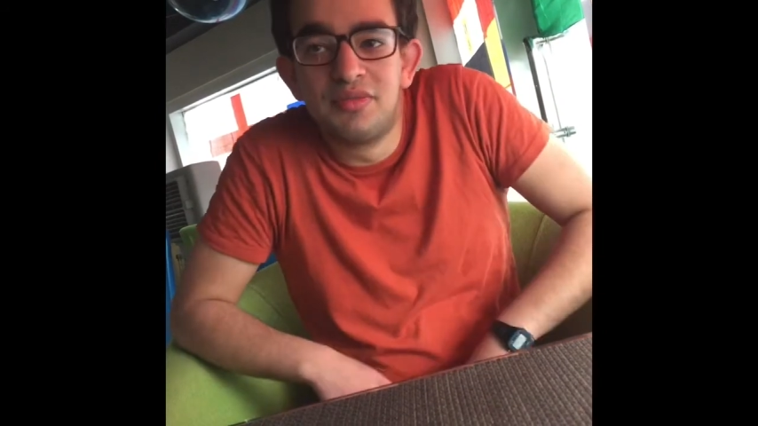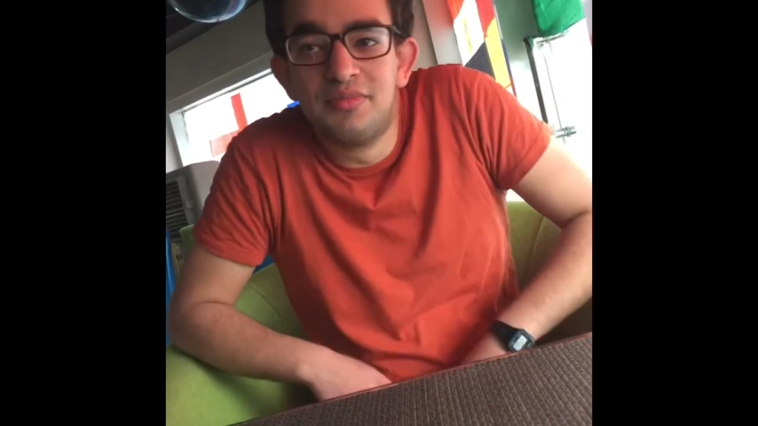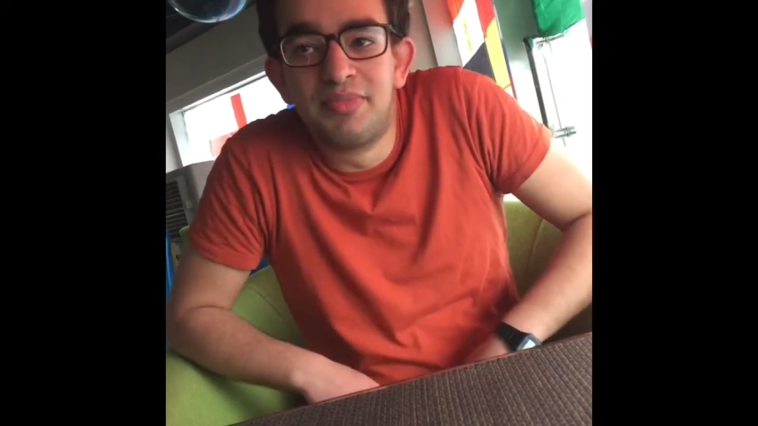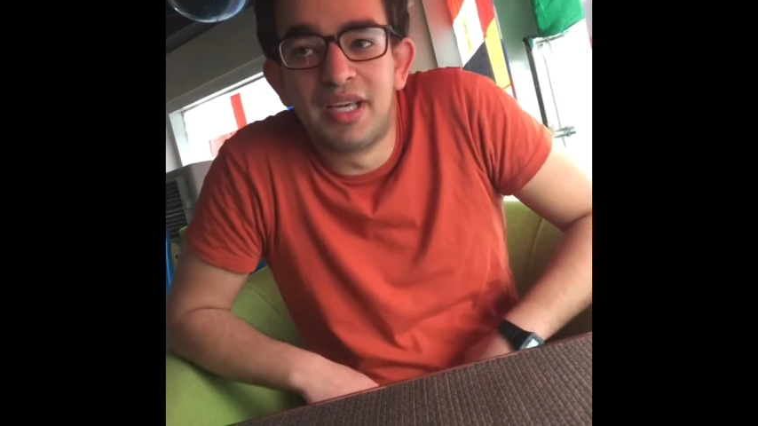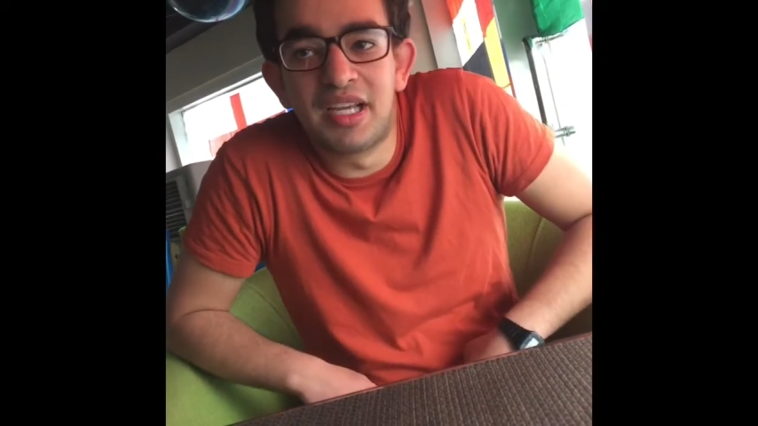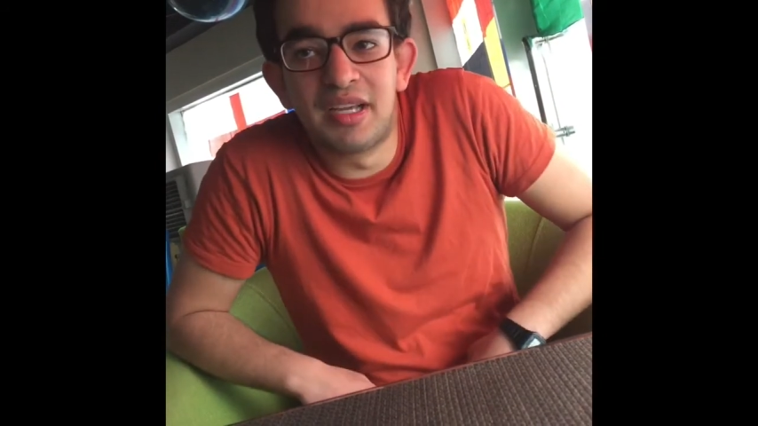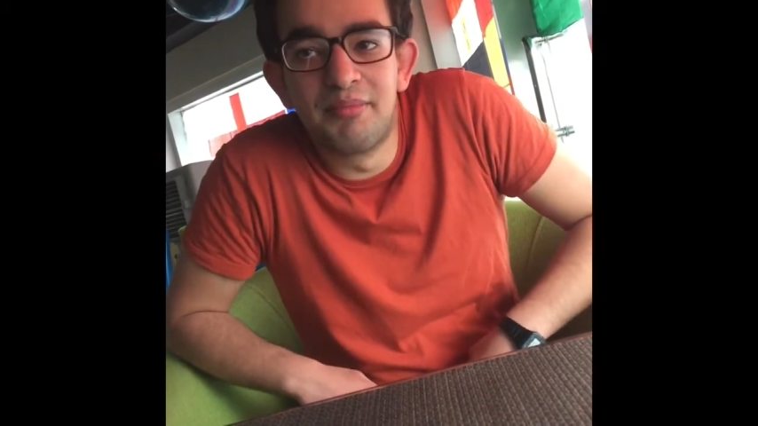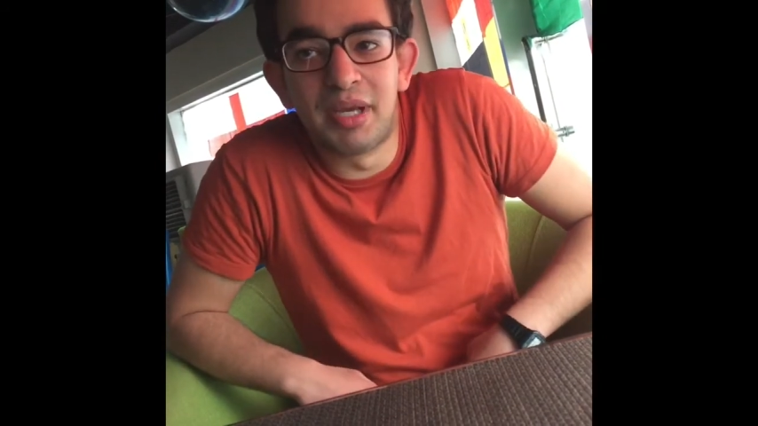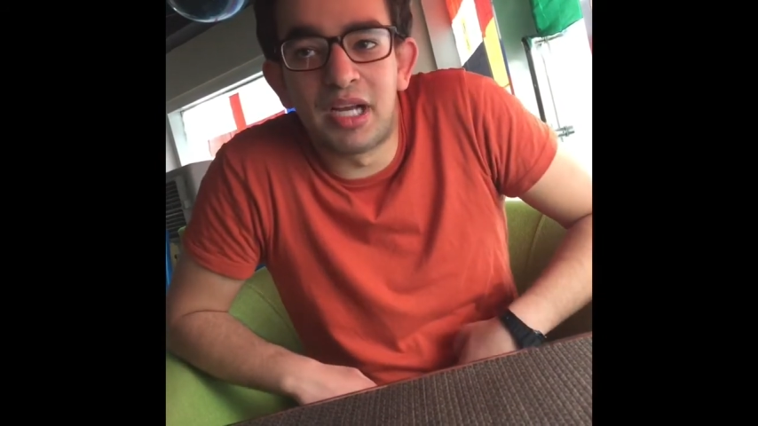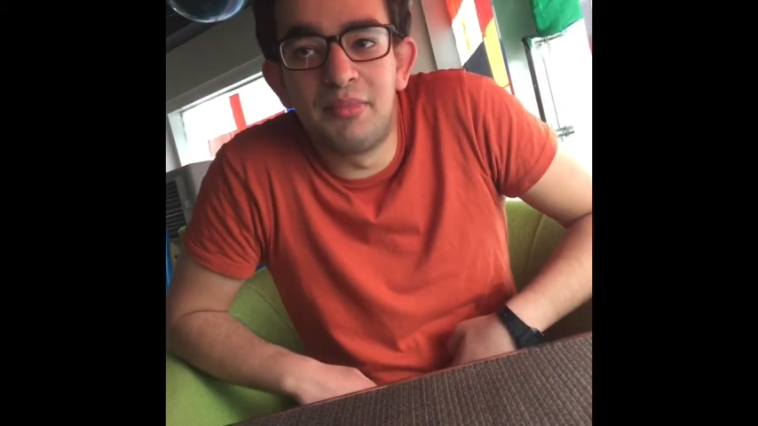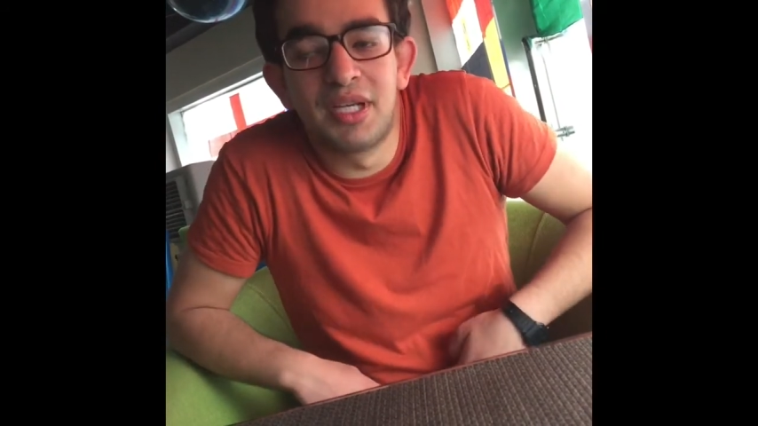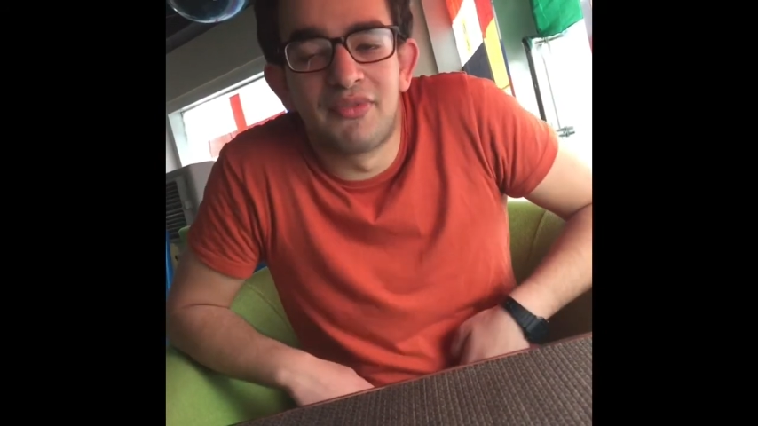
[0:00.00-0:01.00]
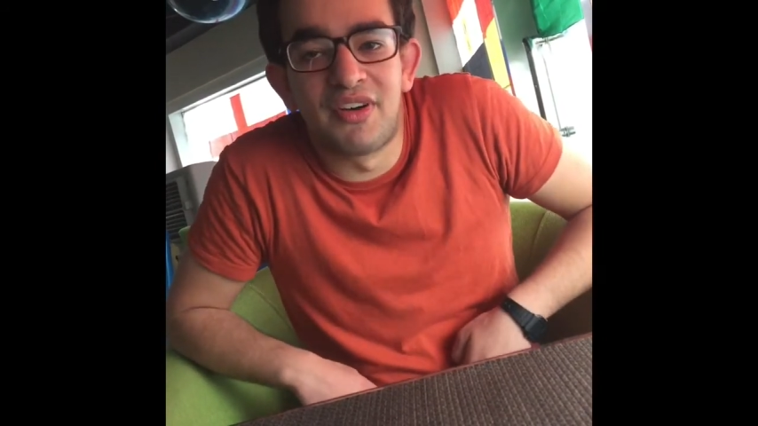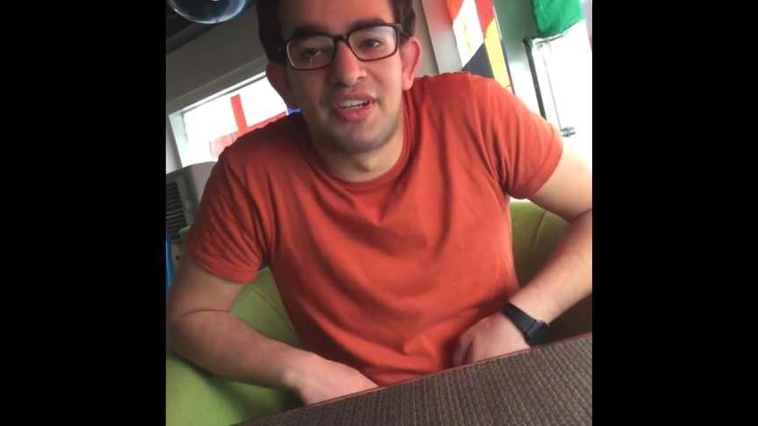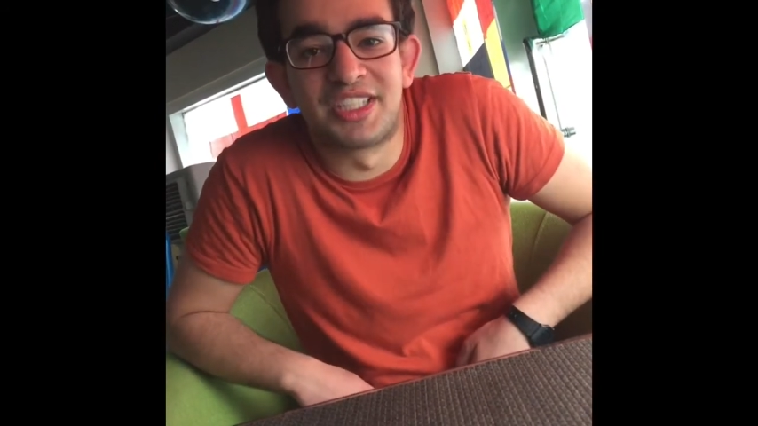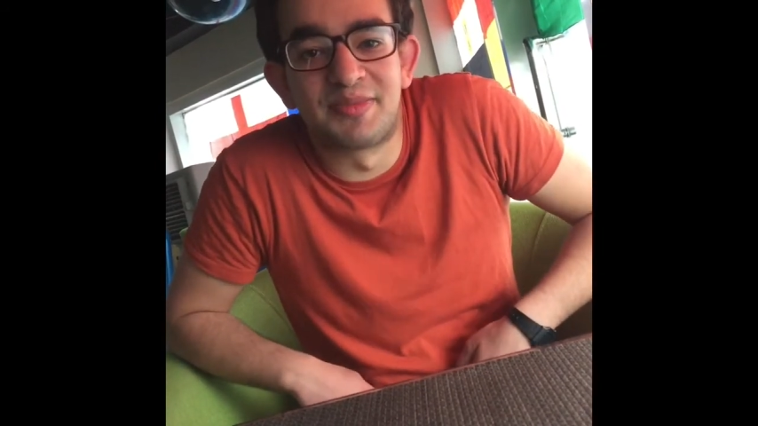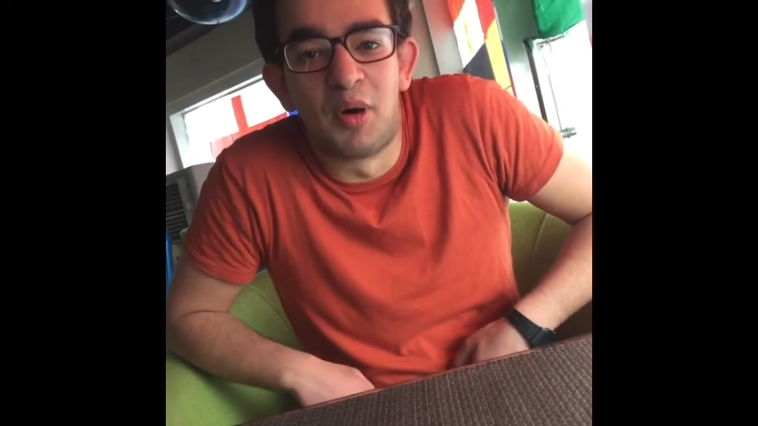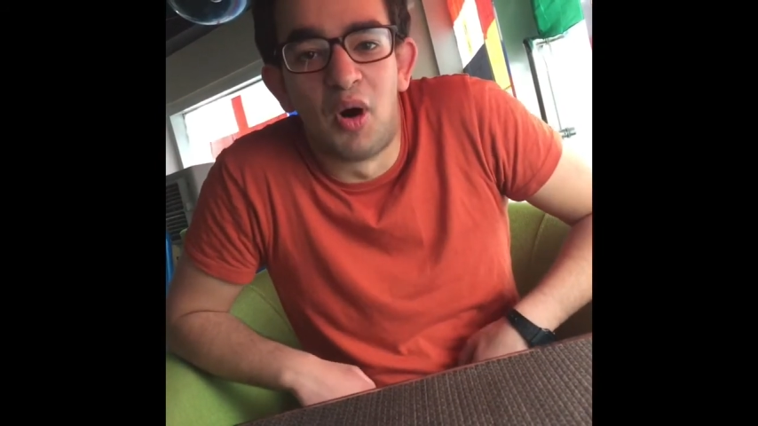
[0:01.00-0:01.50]
becoming
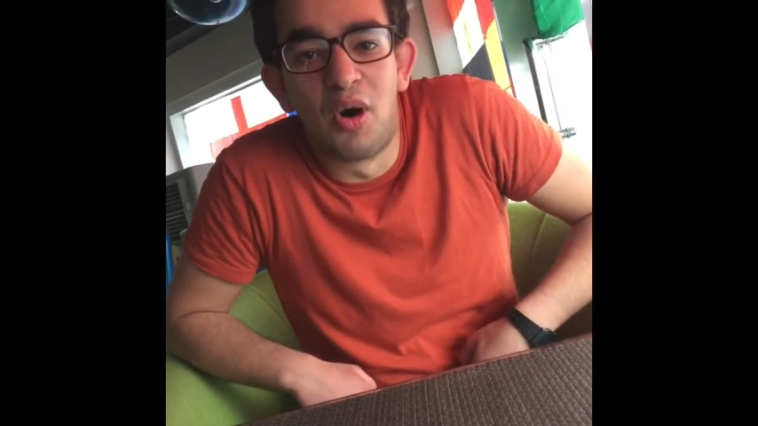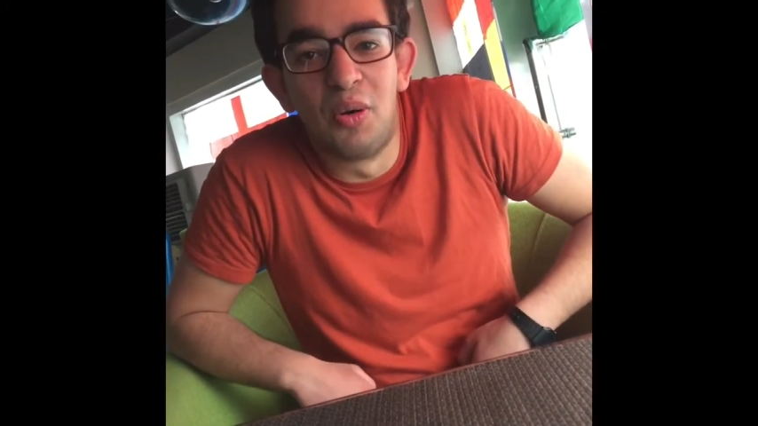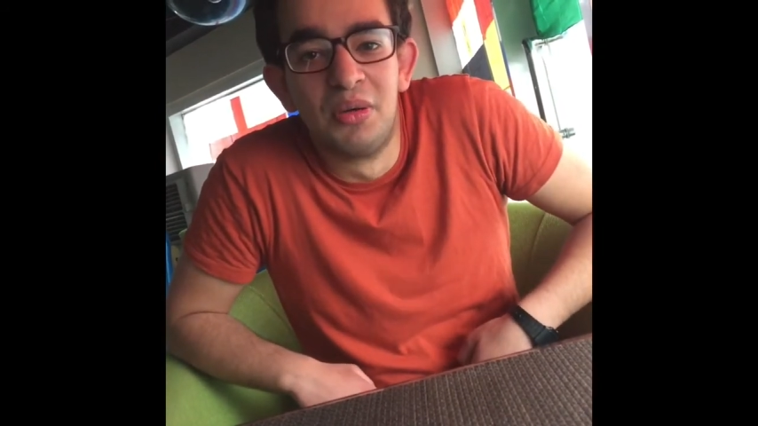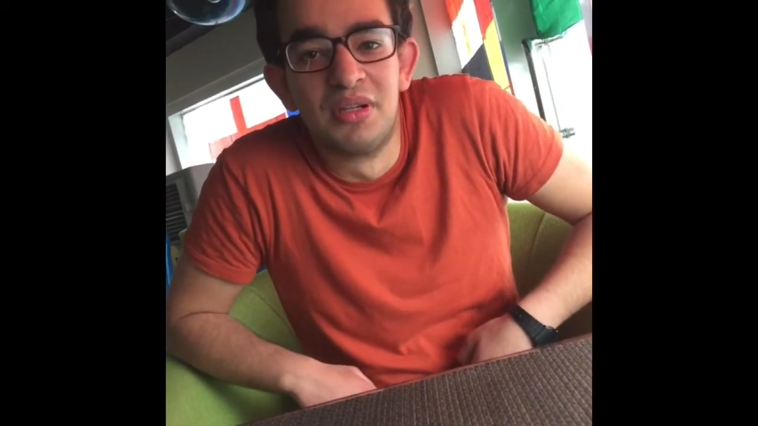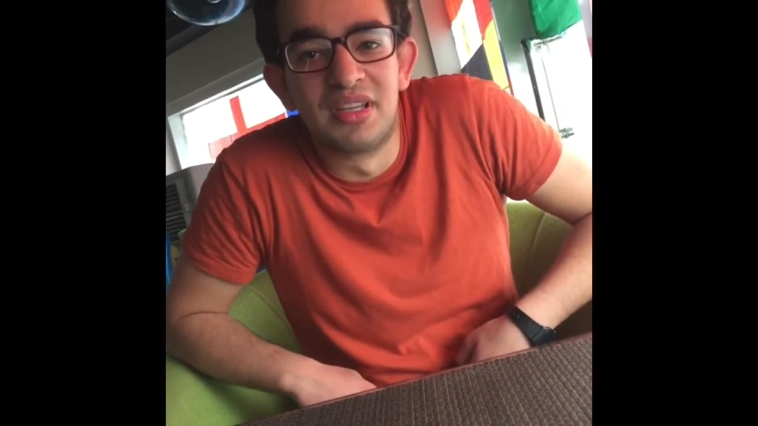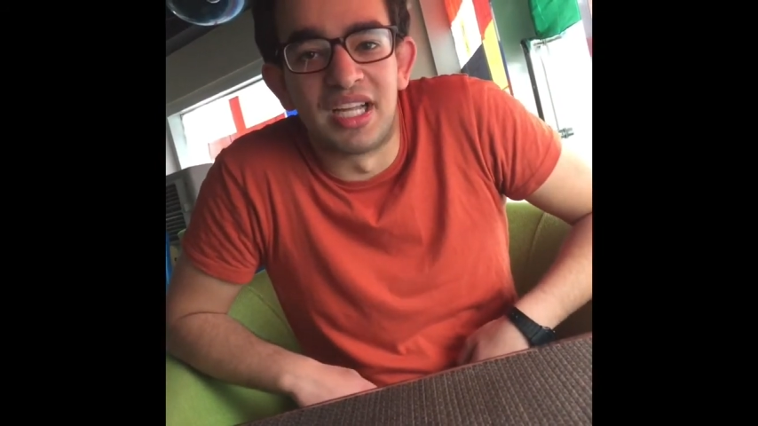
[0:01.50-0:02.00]
very small,